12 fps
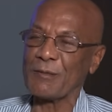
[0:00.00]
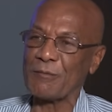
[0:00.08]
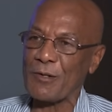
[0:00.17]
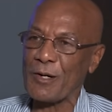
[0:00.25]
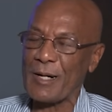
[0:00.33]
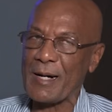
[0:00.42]

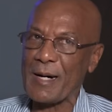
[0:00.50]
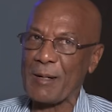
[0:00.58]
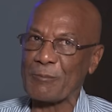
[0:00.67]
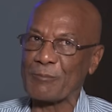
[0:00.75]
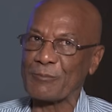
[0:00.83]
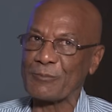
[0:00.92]

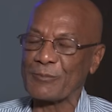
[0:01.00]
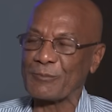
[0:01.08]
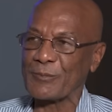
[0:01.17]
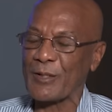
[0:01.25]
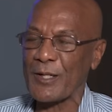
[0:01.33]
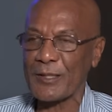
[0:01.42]

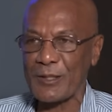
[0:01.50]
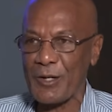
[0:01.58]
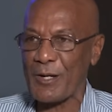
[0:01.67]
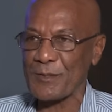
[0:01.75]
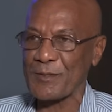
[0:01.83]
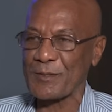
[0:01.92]
got
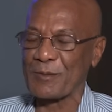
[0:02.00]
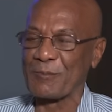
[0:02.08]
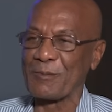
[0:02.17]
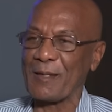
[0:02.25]
lost,